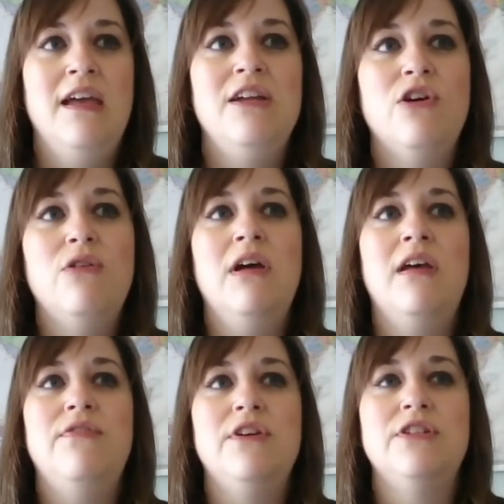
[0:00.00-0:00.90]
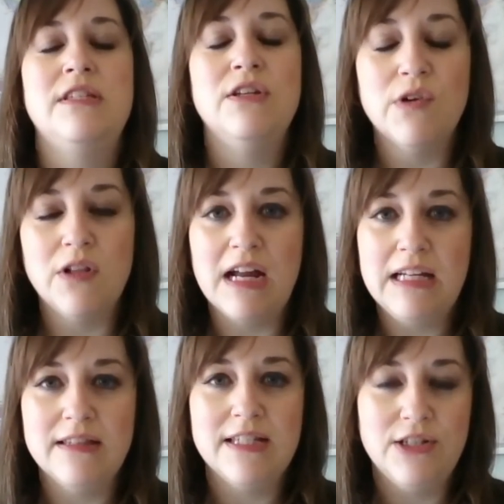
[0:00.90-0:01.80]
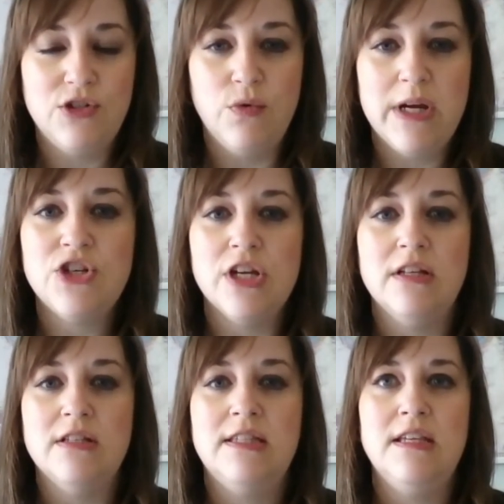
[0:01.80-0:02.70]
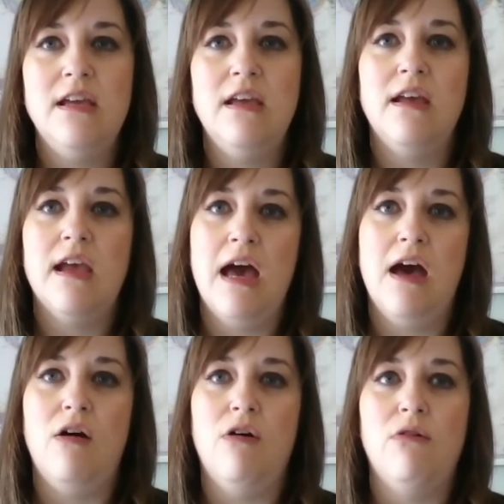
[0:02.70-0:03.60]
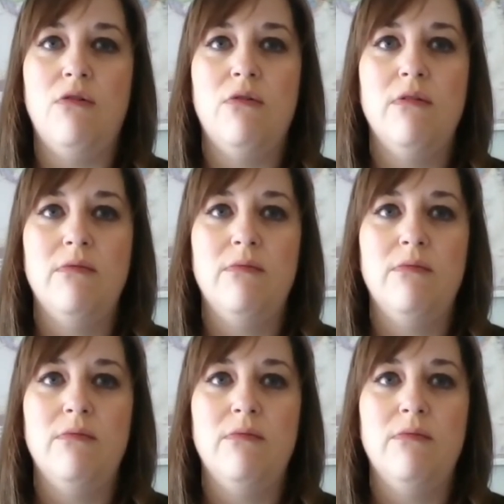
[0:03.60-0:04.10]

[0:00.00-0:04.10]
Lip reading: if there's a silver lining in this situation, seeing how